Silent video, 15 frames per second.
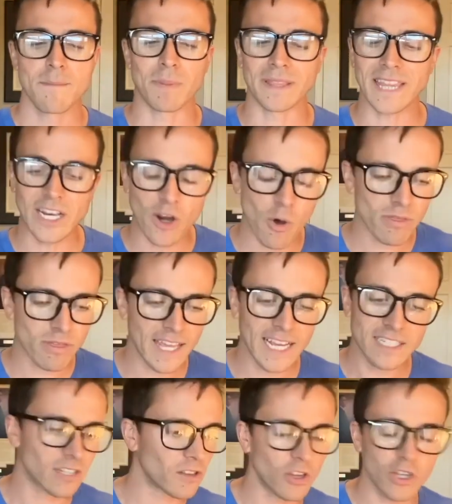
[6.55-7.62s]
but they don't
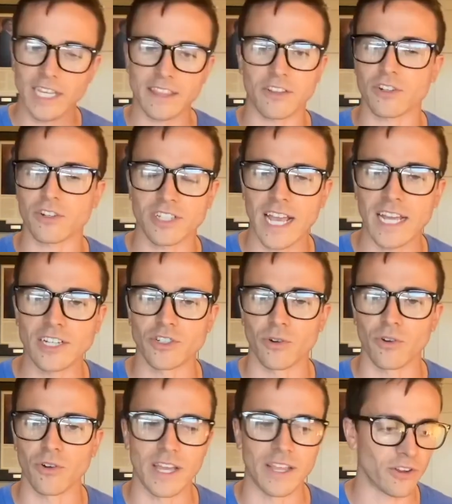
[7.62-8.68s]
think to look at their
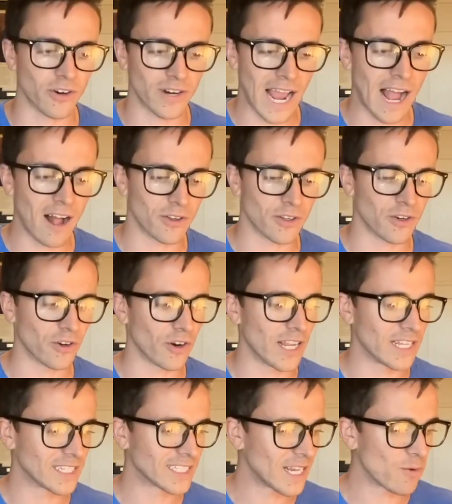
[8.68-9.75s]
schedule and their calendar
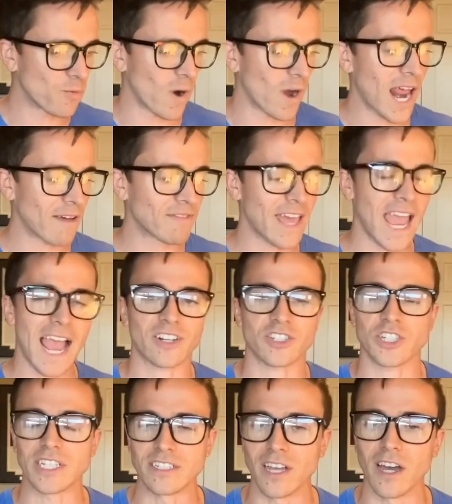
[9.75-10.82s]
and see what have they
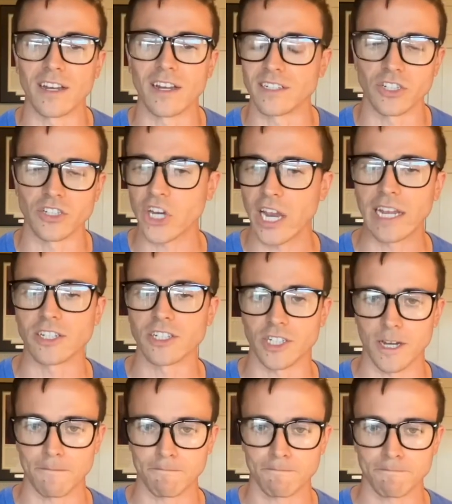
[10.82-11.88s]
actually done to change
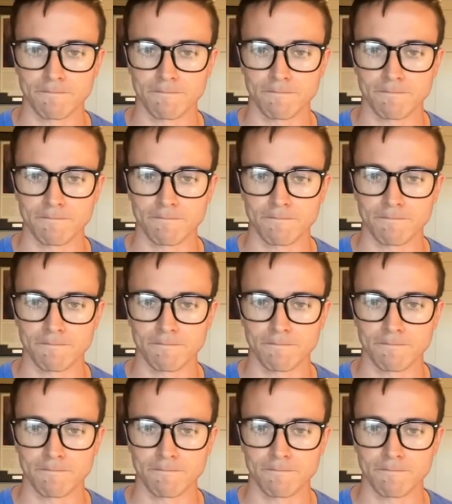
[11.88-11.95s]
it.